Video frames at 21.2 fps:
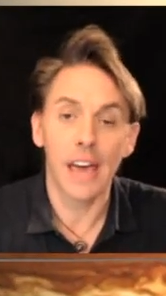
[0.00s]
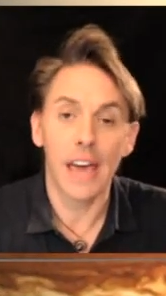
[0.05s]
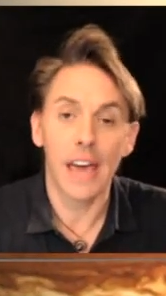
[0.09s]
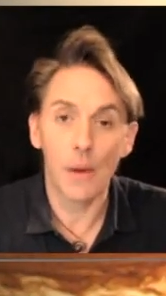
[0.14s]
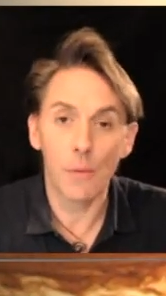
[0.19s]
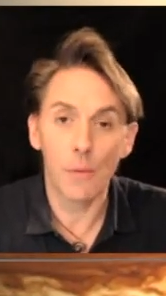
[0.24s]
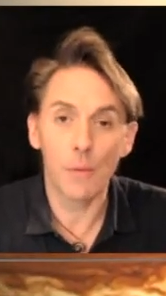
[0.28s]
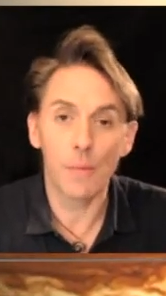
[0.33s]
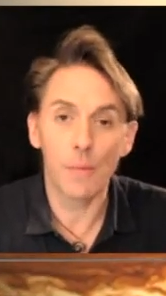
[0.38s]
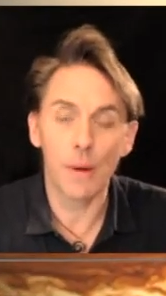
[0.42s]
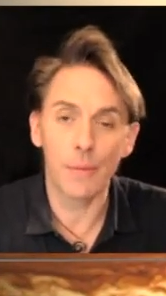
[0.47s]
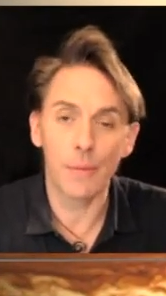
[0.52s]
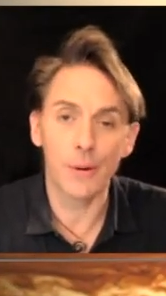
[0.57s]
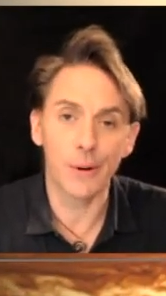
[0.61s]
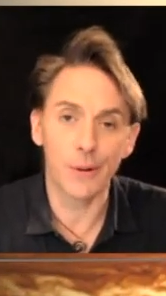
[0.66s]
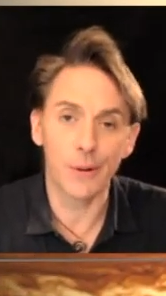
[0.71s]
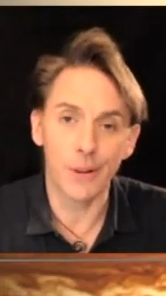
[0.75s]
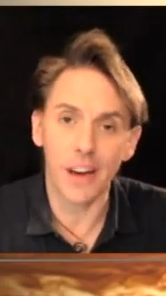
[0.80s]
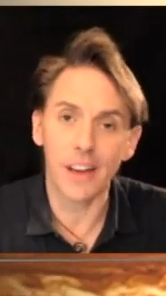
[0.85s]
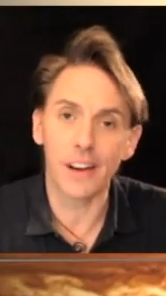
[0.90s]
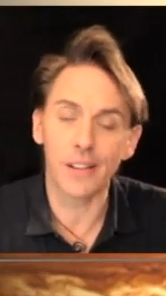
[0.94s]
And remember,
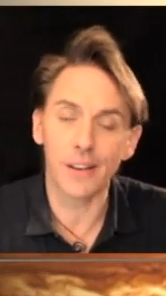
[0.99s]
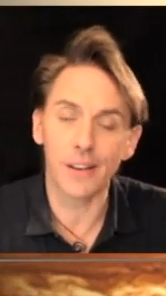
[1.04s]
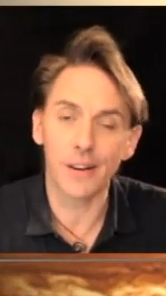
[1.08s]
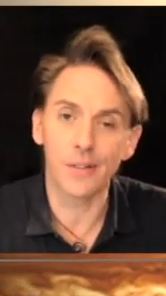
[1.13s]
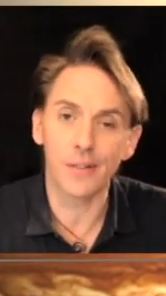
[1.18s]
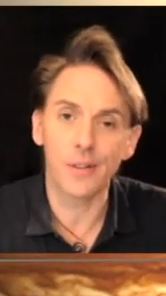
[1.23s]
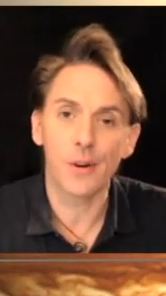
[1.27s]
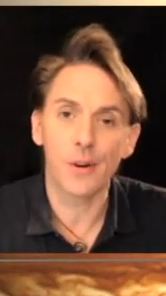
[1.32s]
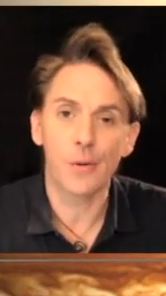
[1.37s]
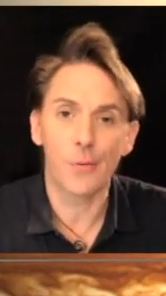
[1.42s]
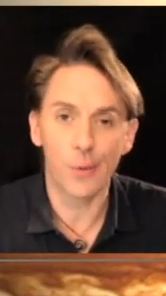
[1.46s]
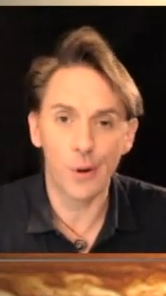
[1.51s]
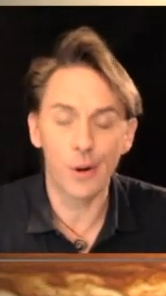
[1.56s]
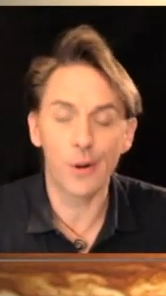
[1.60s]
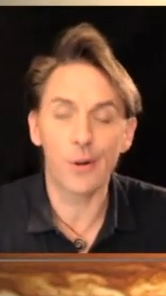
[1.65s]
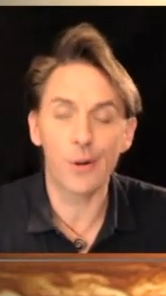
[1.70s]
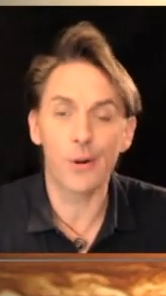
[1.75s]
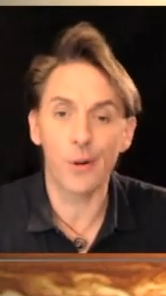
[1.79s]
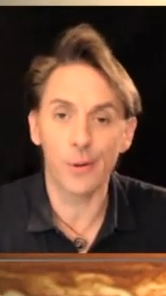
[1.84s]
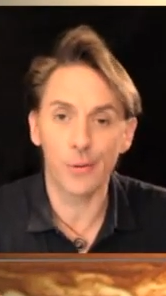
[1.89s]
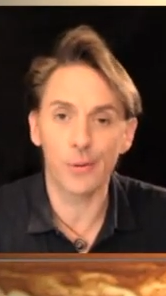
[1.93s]
you're not alone. We're
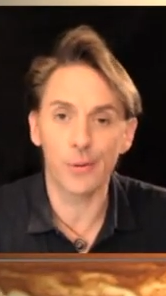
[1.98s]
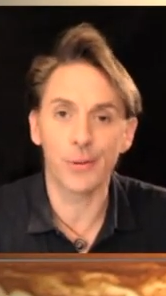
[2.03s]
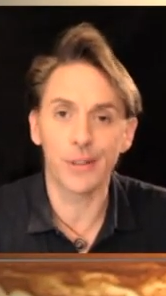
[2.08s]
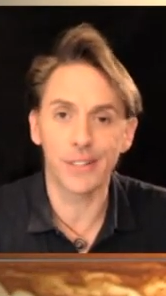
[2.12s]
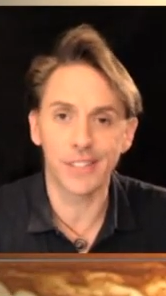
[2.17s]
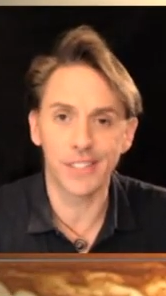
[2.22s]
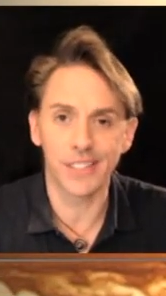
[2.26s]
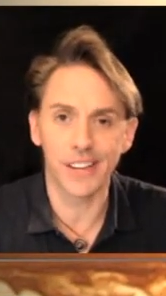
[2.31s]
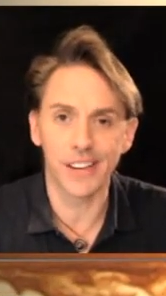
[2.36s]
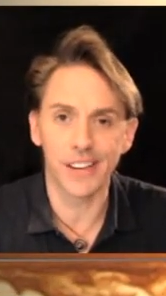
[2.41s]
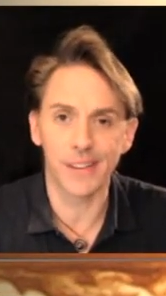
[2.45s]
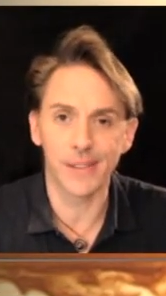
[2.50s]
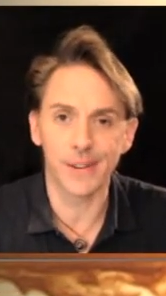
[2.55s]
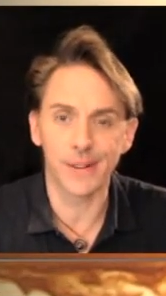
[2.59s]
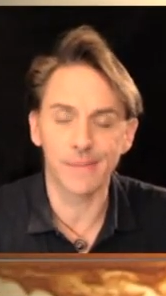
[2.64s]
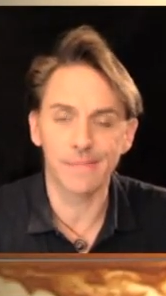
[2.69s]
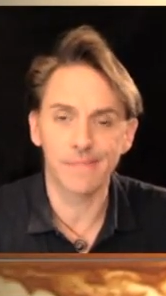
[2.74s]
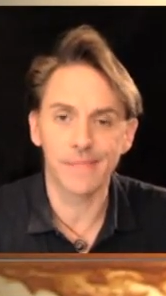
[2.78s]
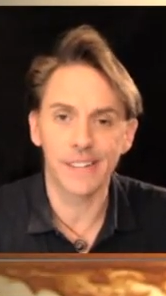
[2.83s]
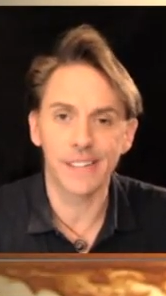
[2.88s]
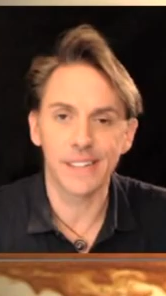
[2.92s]
all going through this together.